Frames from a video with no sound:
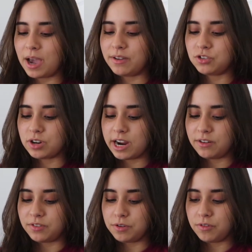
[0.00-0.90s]
I have tried
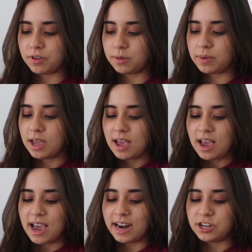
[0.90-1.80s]
a few of them
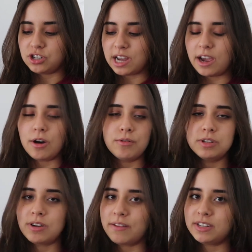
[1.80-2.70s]
and I
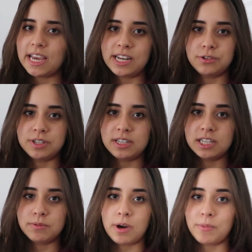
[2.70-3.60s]
always gravitate towards
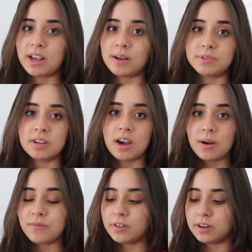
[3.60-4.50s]
this one when it comes to
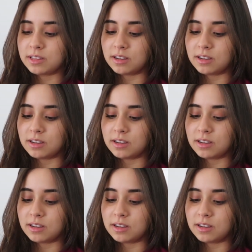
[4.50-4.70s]
comfort.